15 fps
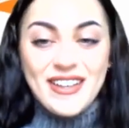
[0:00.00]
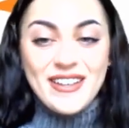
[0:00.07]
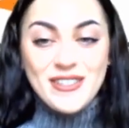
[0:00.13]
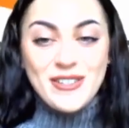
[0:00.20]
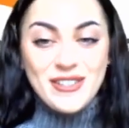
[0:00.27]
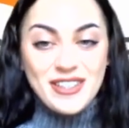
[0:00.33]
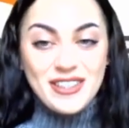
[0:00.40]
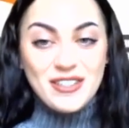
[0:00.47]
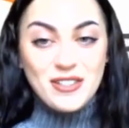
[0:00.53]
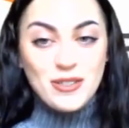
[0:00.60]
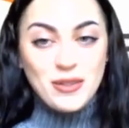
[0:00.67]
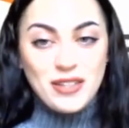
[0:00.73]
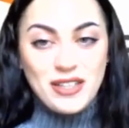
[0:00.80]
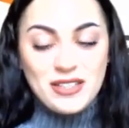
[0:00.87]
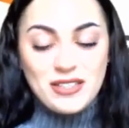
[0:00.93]
Is there anything you
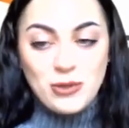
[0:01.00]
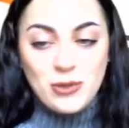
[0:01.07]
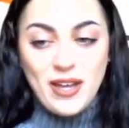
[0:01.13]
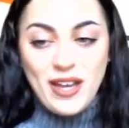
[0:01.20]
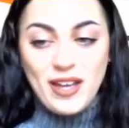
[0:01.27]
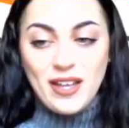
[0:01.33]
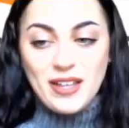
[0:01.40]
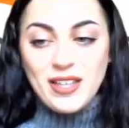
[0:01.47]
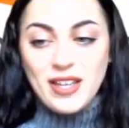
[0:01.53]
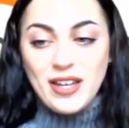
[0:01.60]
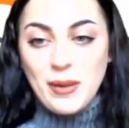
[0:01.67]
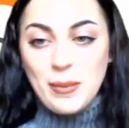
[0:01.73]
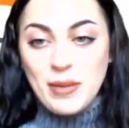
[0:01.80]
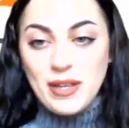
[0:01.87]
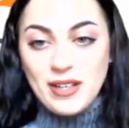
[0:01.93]
would like to add that
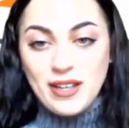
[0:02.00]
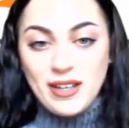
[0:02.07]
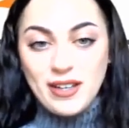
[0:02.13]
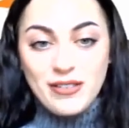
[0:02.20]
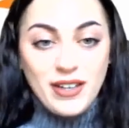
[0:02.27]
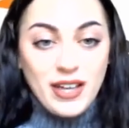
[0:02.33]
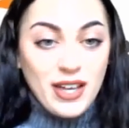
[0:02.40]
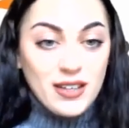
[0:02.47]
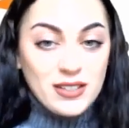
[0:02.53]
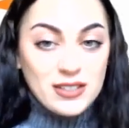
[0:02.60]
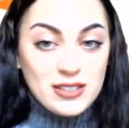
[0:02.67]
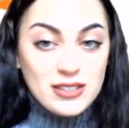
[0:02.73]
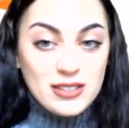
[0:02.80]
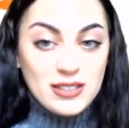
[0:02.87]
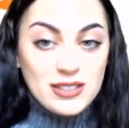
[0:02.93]
I may not have
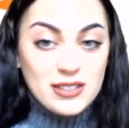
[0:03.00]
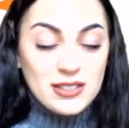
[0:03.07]
asked?